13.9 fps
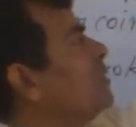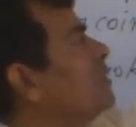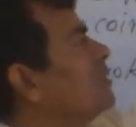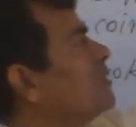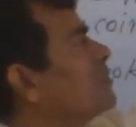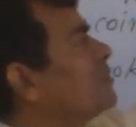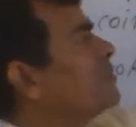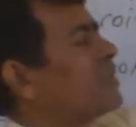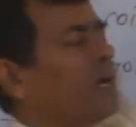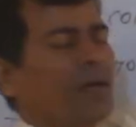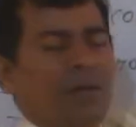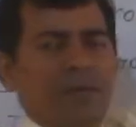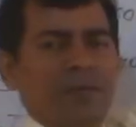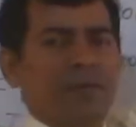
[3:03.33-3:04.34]
The
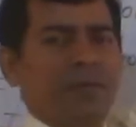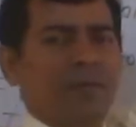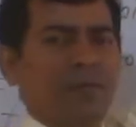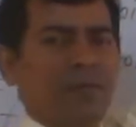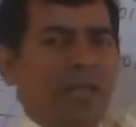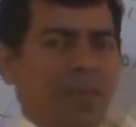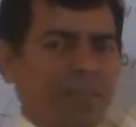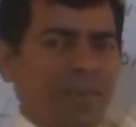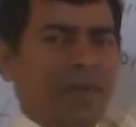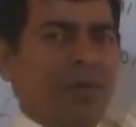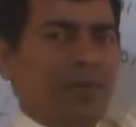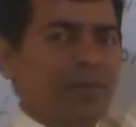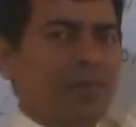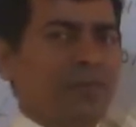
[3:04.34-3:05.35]
Sultan, the
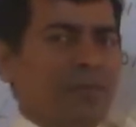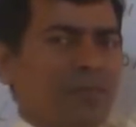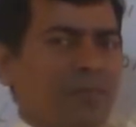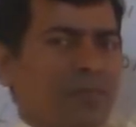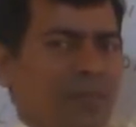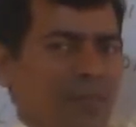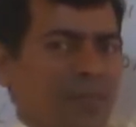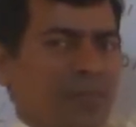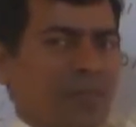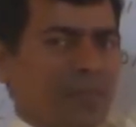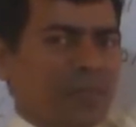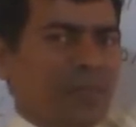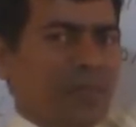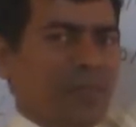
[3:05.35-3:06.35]
emperor in
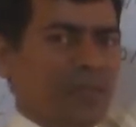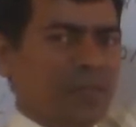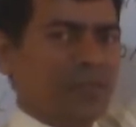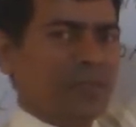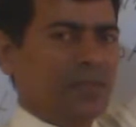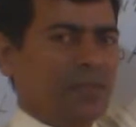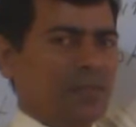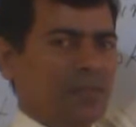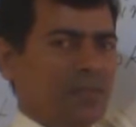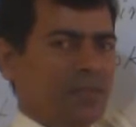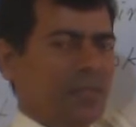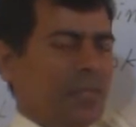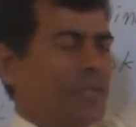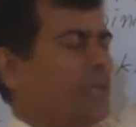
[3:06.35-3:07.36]
English, let's
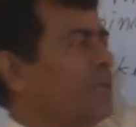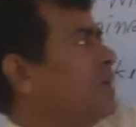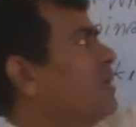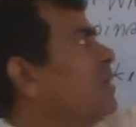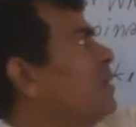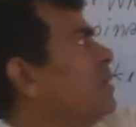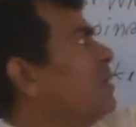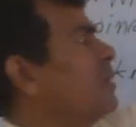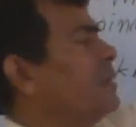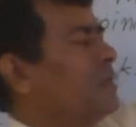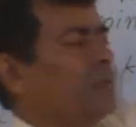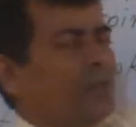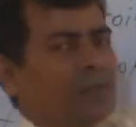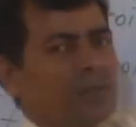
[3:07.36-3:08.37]
say.
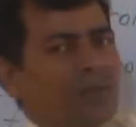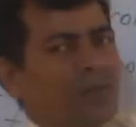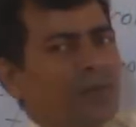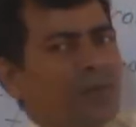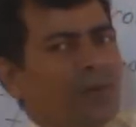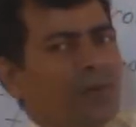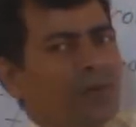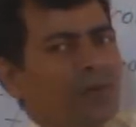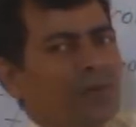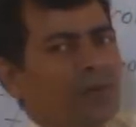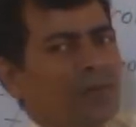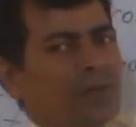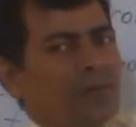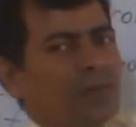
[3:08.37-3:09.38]
So we
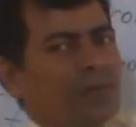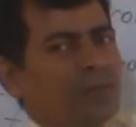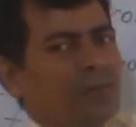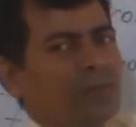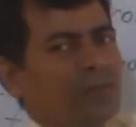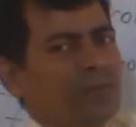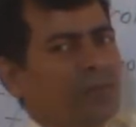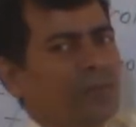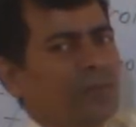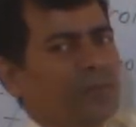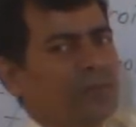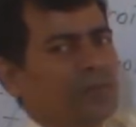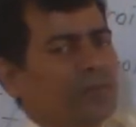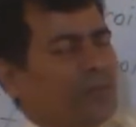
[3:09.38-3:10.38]
know who
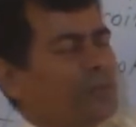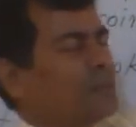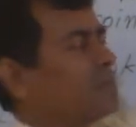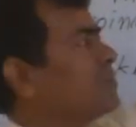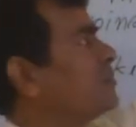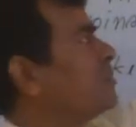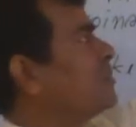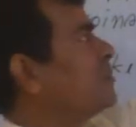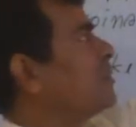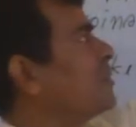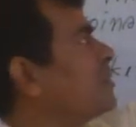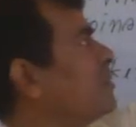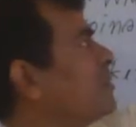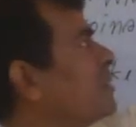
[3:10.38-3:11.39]
was
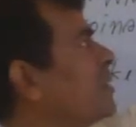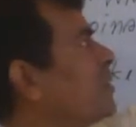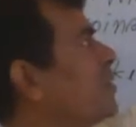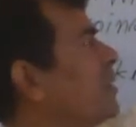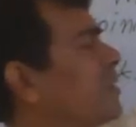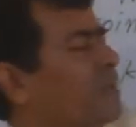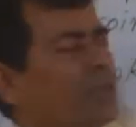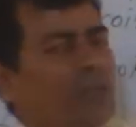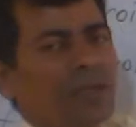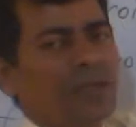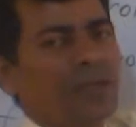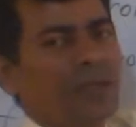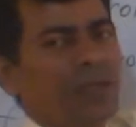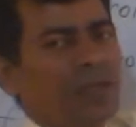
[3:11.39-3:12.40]
the Sultan,
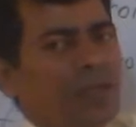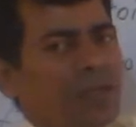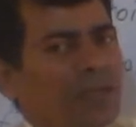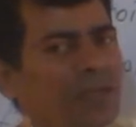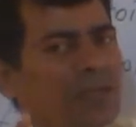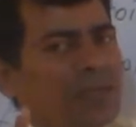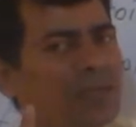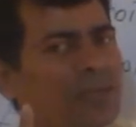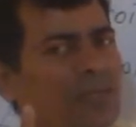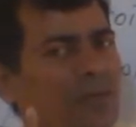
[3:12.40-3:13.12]
and since there